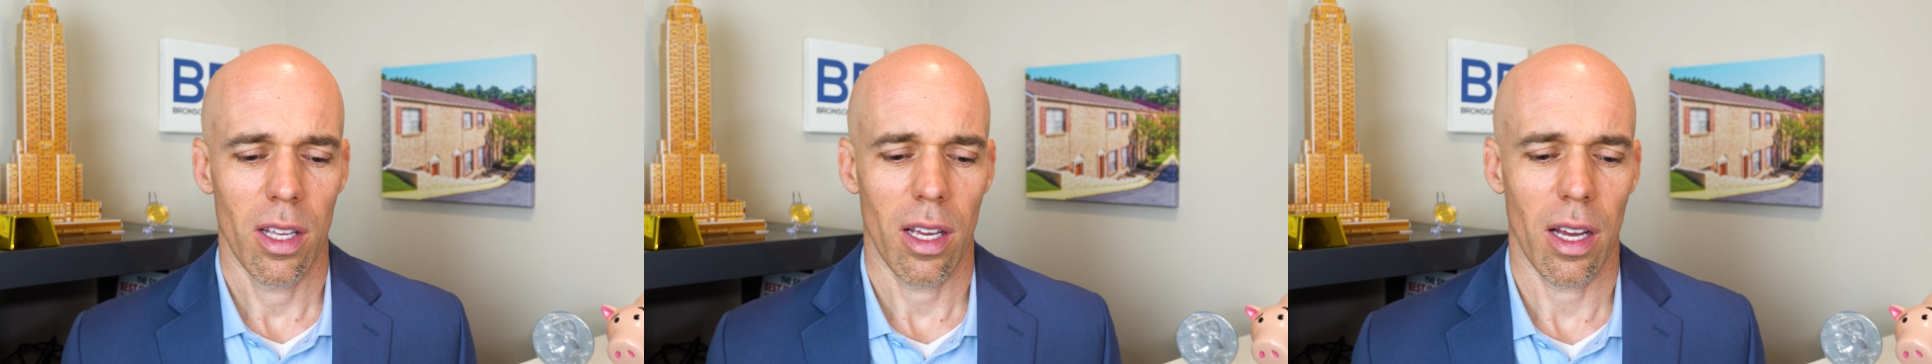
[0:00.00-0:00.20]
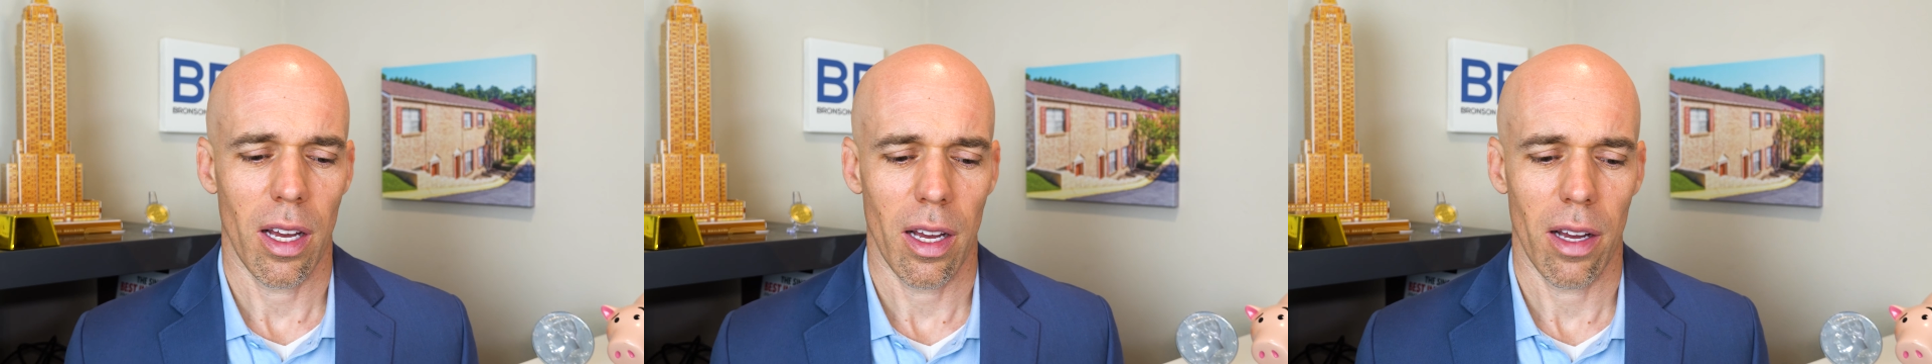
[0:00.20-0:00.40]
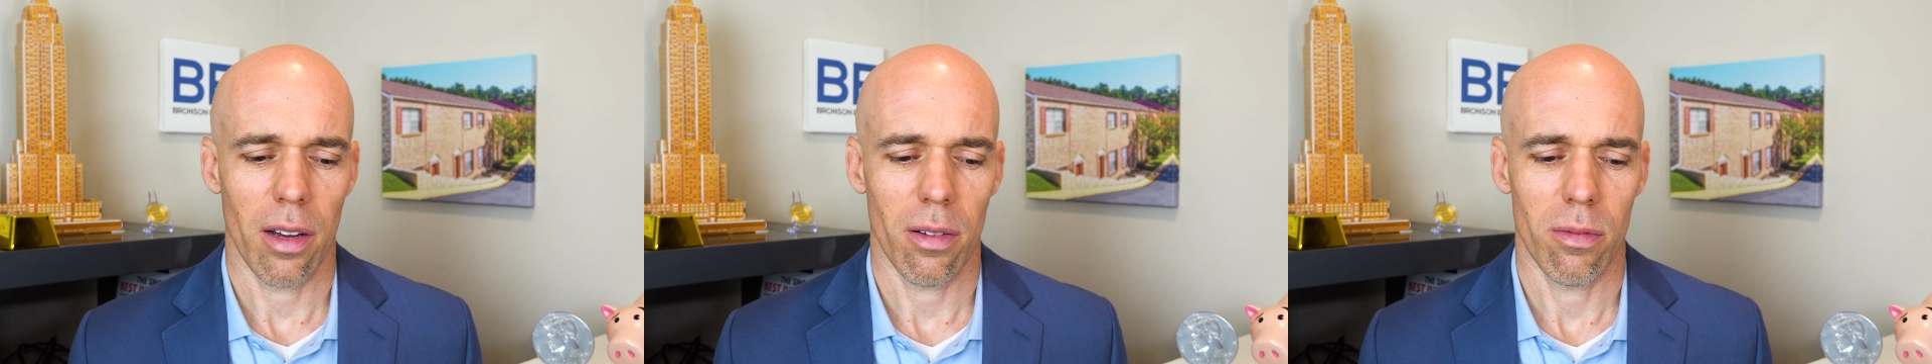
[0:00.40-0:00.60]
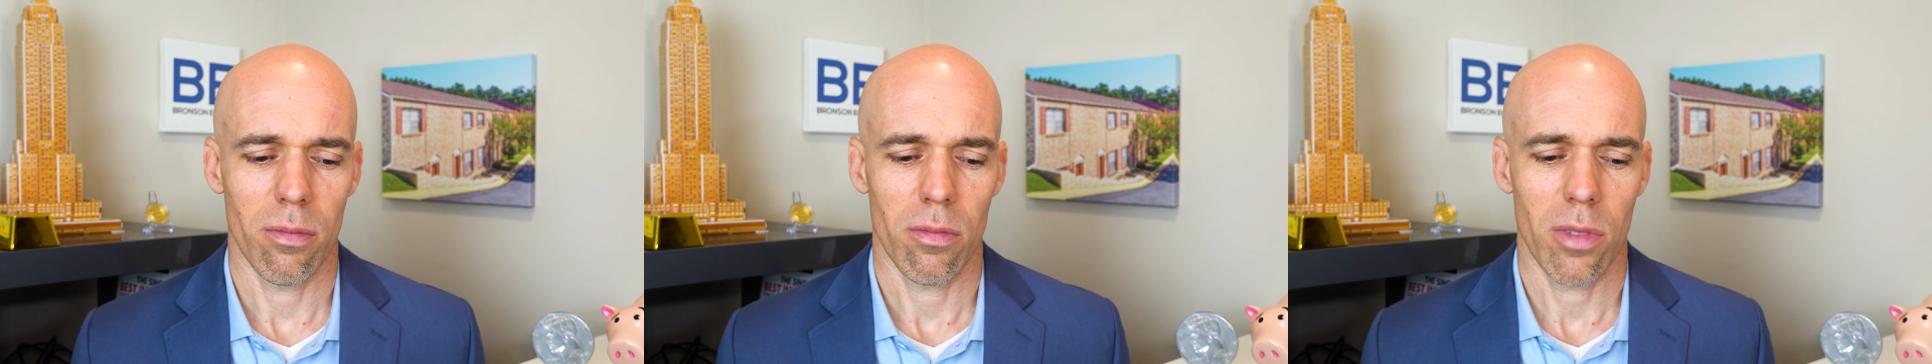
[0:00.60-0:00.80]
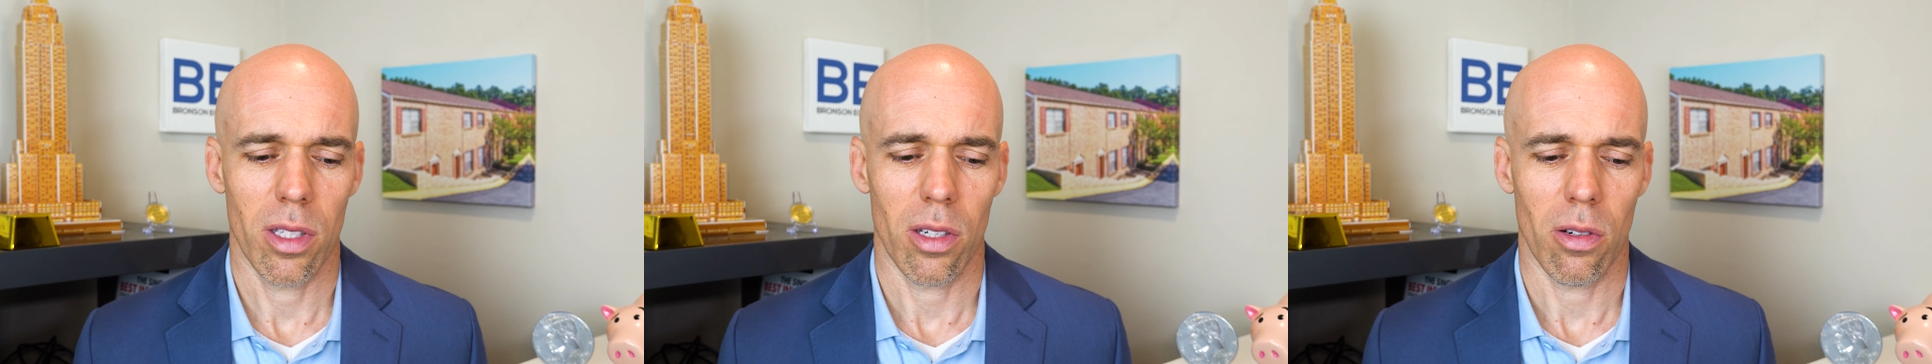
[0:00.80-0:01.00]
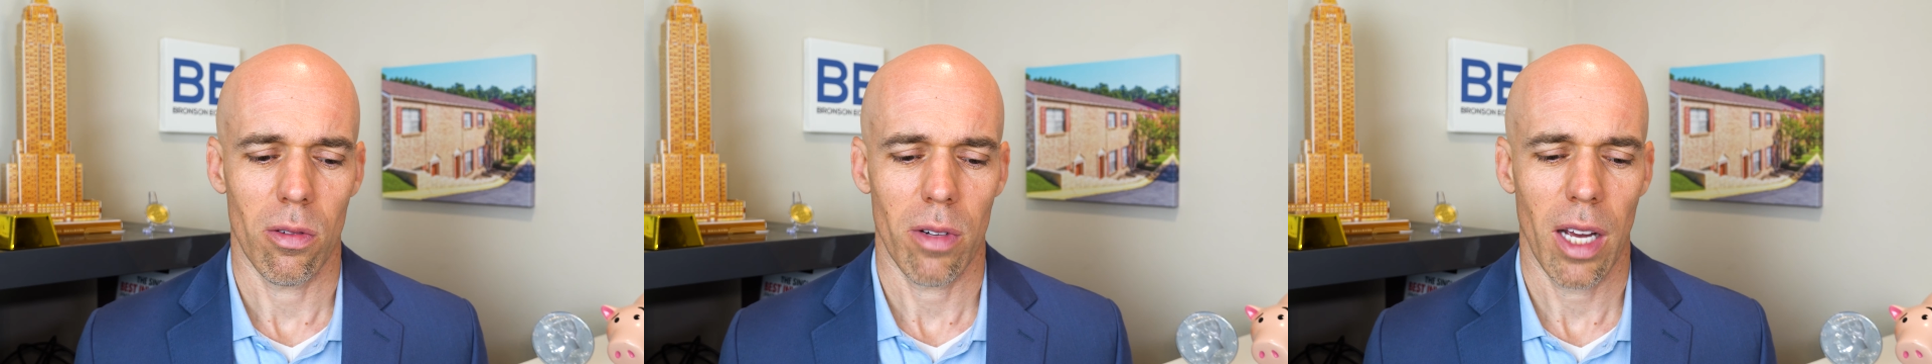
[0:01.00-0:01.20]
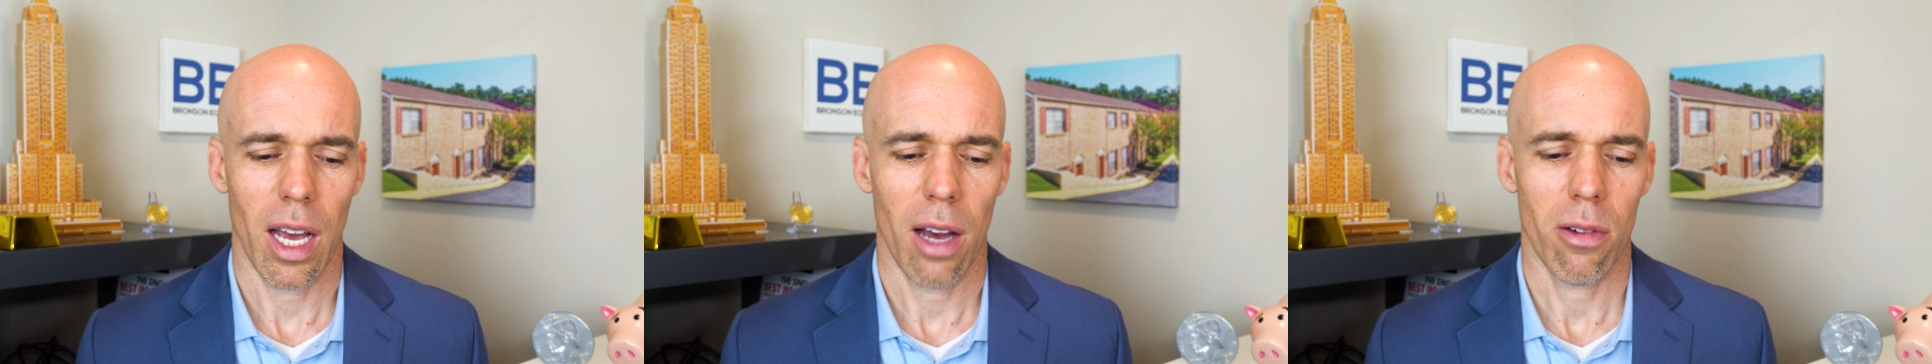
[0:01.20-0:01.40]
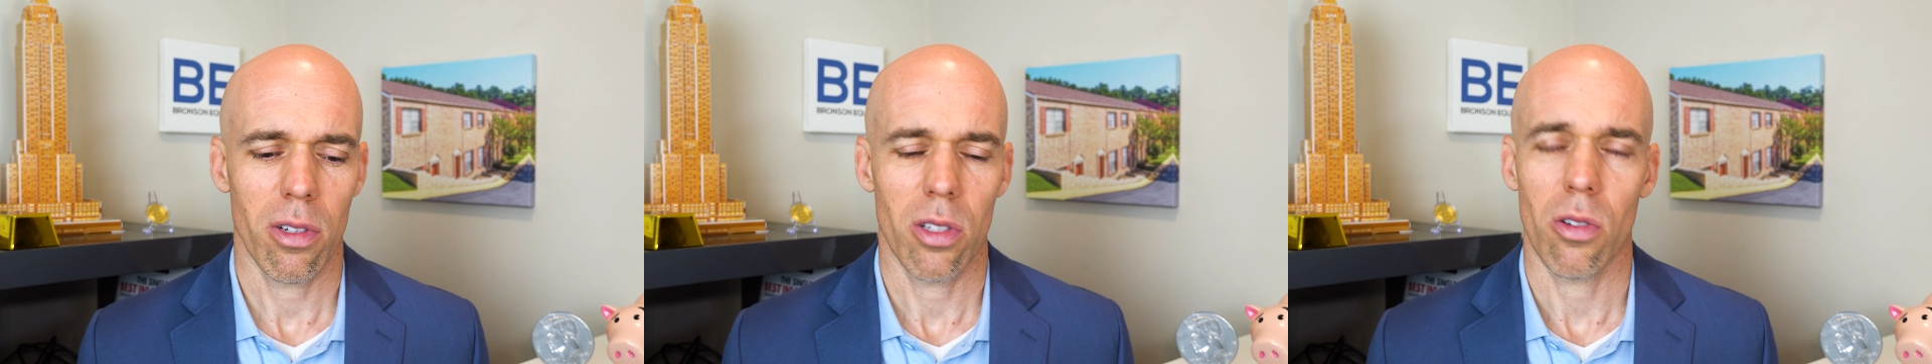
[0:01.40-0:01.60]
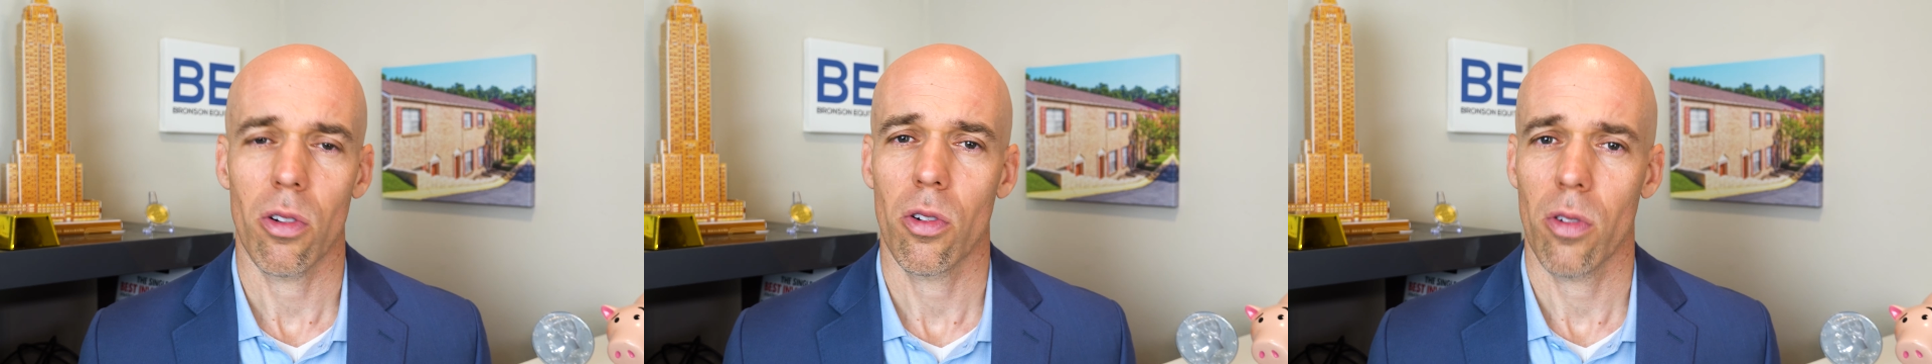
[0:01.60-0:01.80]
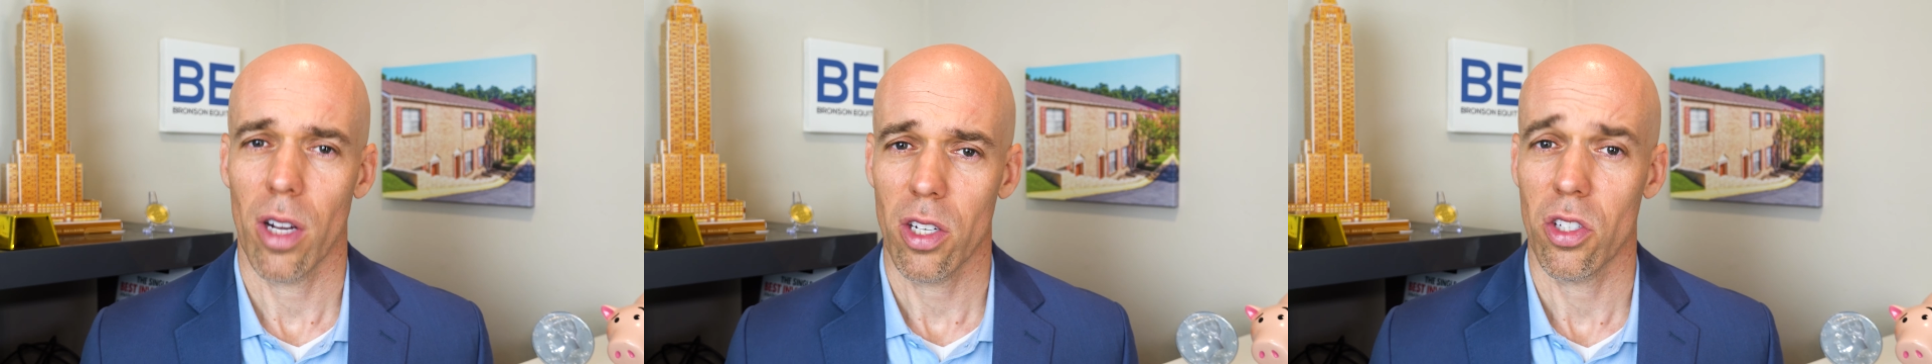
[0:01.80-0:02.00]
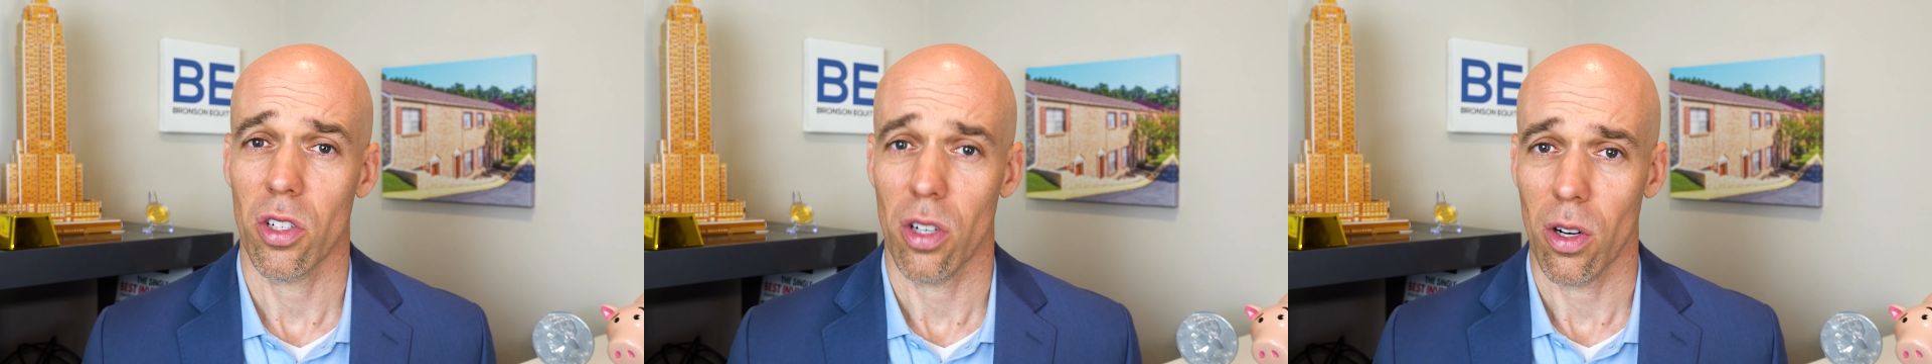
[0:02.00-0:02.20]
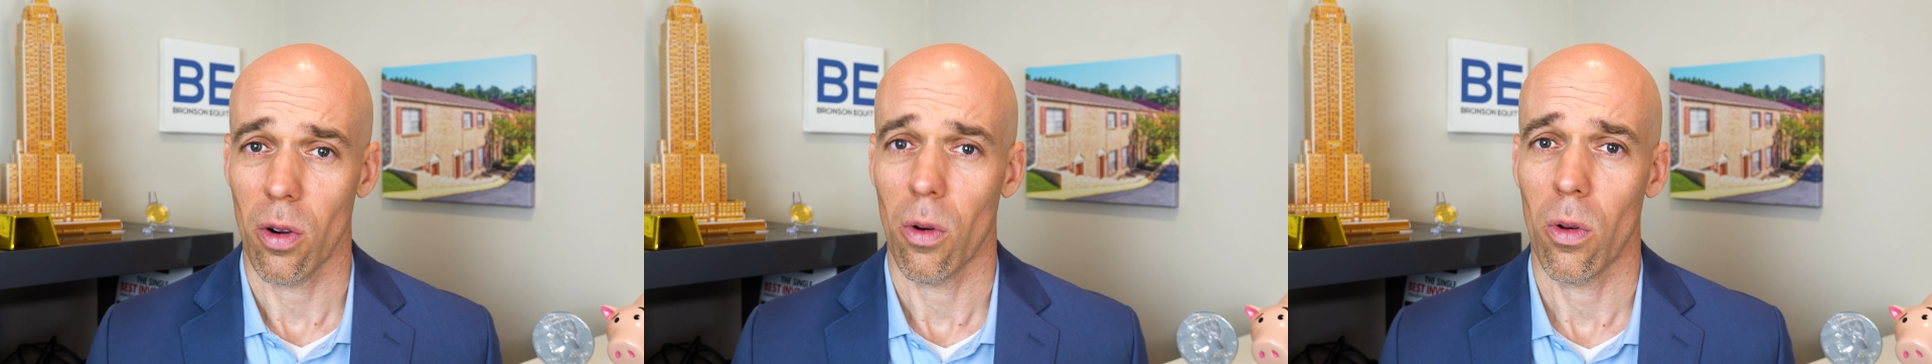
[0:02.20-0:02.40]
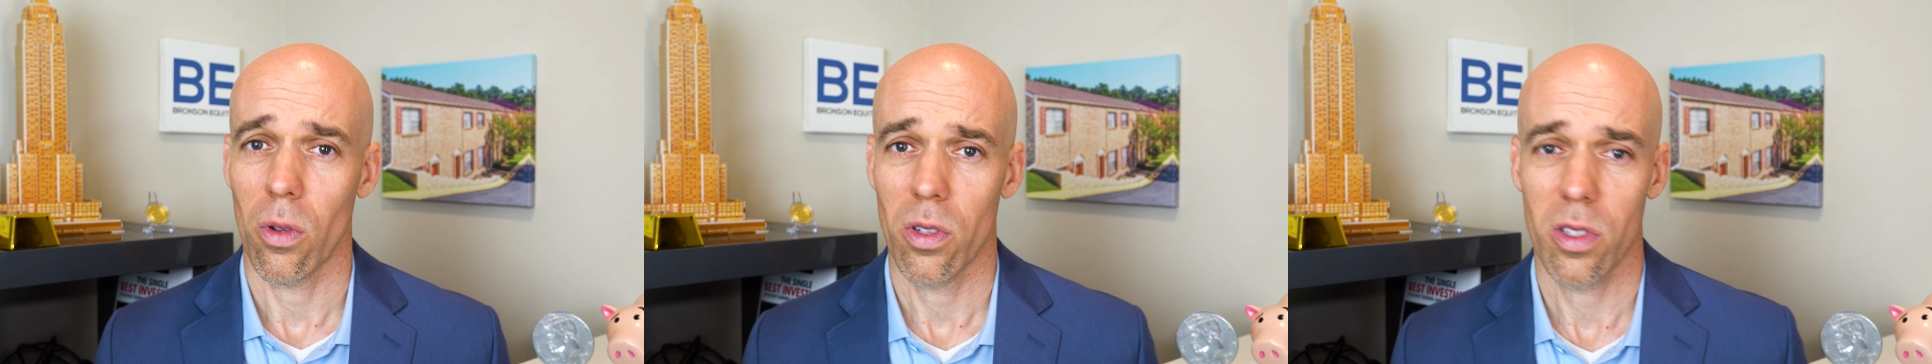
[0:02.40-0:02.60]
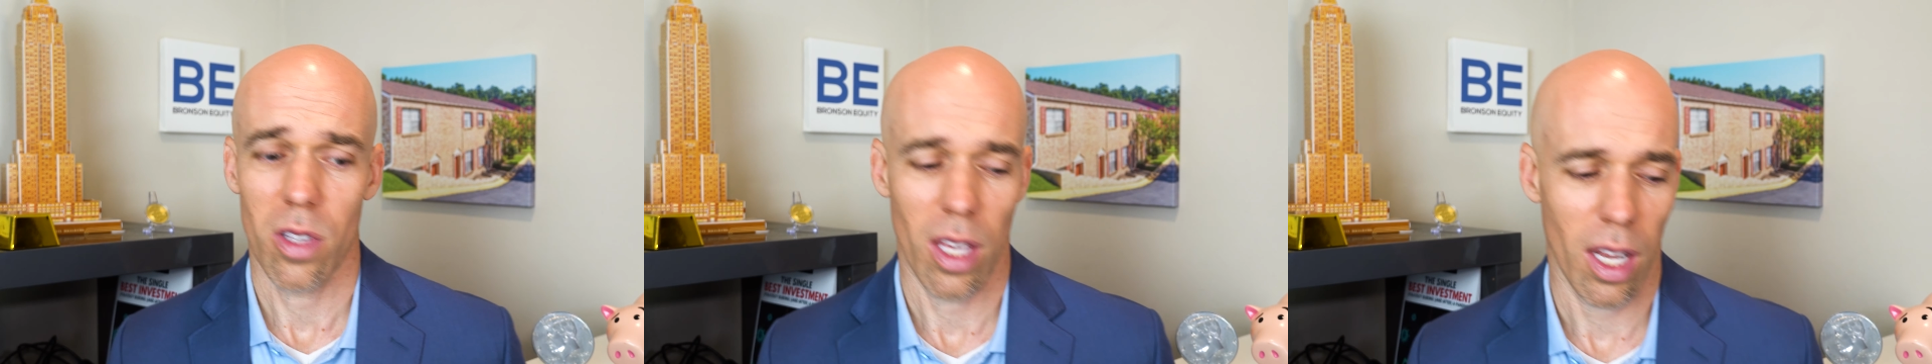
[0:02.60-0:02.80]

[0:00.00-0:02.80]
uh, you know, how do you crush your goals?